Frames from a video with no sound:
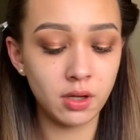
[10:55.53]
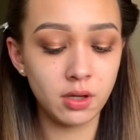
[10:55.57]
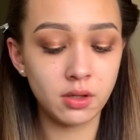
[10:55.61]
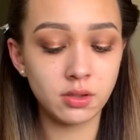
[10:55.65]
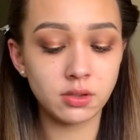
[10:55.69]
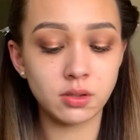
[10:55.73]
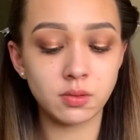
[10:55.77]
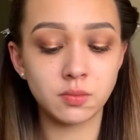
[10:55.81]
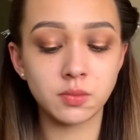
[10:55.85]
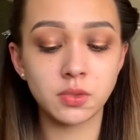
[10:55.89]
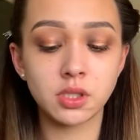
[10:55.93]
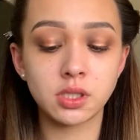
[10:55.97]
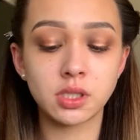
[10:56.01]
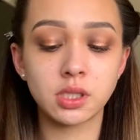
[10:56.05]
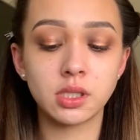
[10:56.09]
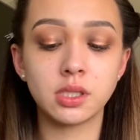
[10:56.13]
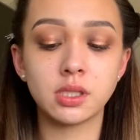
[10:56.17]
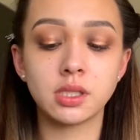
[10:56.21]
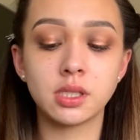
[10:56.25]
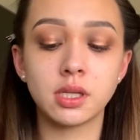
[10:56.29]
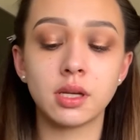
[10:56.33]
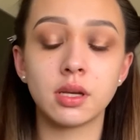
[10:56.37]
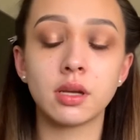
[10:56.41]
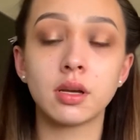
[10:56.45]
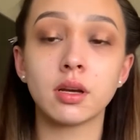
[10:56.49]
So I'm just going to
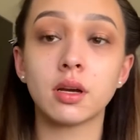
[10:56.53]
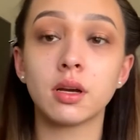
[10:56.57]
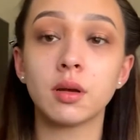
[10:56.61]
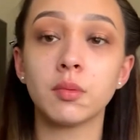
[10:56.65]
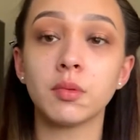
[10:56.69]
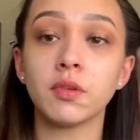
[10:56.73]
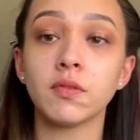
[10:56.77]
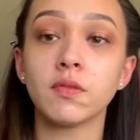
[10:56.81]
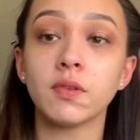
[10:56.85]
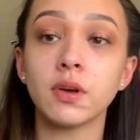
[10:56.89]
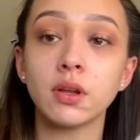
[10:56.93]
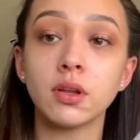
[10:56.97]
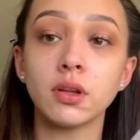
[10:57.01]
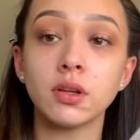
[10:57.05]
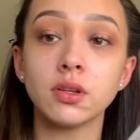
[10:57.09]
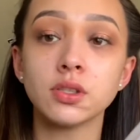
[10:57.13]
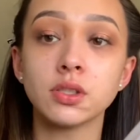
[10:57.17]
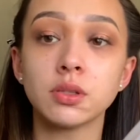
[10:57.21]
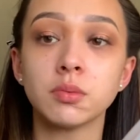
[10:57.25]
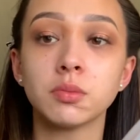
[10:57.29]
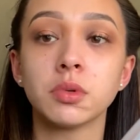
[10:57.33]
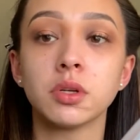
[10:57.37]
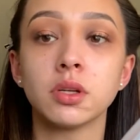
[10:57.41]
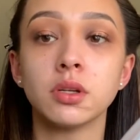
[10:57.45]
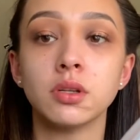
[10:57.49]
take the foundation
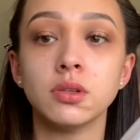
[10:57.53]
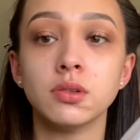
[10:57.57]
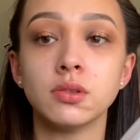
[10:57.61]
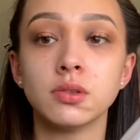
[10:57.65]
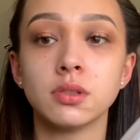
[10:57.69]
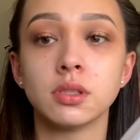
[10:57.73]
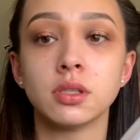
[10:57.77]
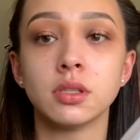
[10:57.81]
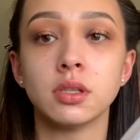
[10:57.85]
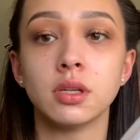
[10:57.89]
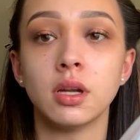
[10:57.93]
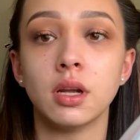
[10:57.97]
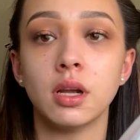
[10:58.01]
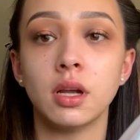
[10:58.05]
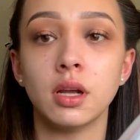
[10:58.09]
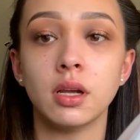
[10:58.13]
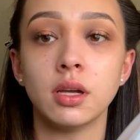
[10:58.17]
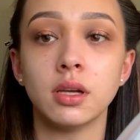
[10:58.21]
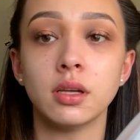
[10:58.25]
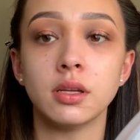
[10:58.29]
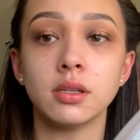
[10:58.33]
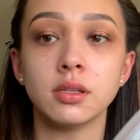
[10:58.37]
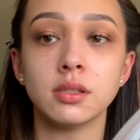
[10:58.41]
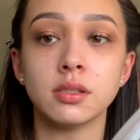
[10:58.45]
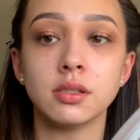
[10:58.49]
I'm going to use today
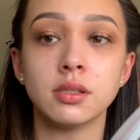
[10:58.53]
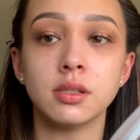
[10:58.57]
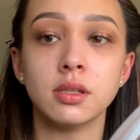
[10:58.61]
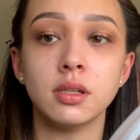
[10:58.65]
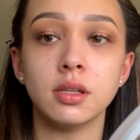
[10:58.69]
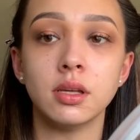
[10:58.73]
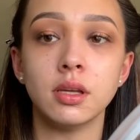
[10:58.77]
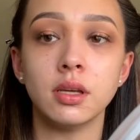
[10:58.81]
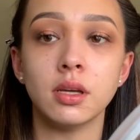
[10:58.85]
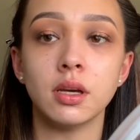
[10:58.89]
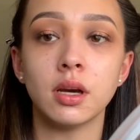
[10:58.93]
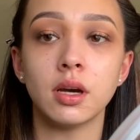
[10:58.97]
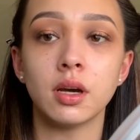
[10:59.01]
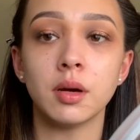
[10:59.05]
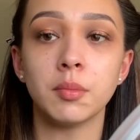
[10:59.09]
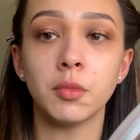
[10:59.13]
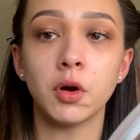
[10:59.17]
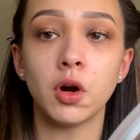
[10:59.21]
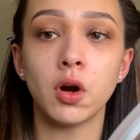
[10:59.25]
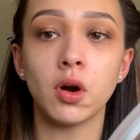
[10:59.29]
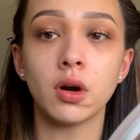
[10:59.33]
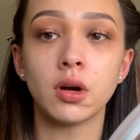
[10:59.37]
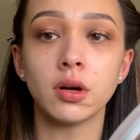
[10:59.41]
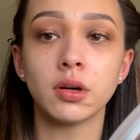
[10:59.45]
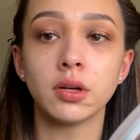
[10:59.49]
is the
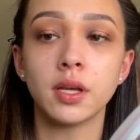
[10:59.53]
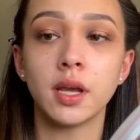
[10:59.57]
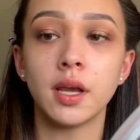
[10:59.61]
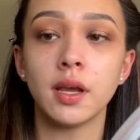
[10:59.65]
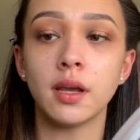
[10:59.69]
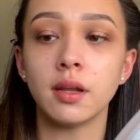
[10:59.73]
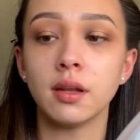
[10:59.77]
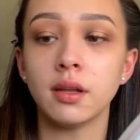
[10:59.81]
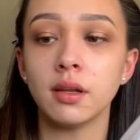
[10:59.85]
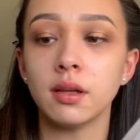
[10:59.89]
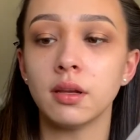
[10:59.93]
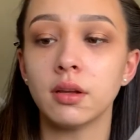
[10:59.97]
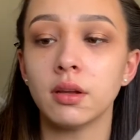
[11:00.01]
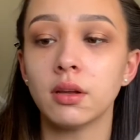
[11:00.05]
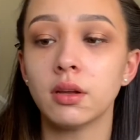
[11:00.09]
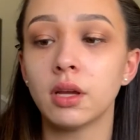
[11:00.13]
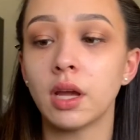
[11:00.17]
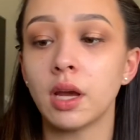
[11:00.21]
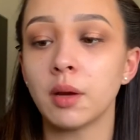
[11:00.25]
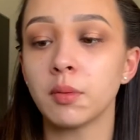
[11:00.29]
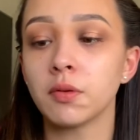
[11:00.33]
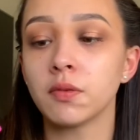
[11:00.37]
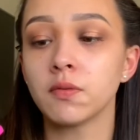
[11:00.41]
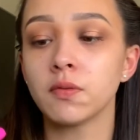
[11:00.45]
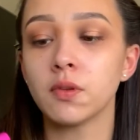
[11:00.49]
Hard Candy
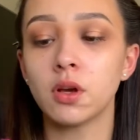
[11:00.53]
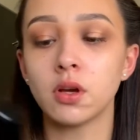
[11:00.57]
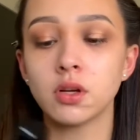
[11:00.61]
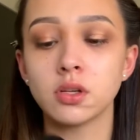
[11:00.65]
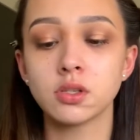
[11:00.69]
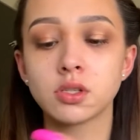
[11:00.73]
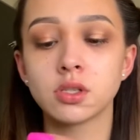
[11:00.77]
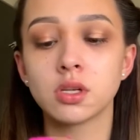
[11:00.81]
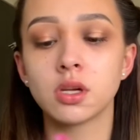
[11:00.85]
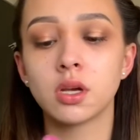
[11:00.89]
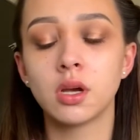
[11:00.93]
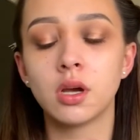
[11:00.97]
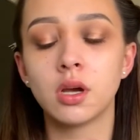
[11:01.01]
Camouflage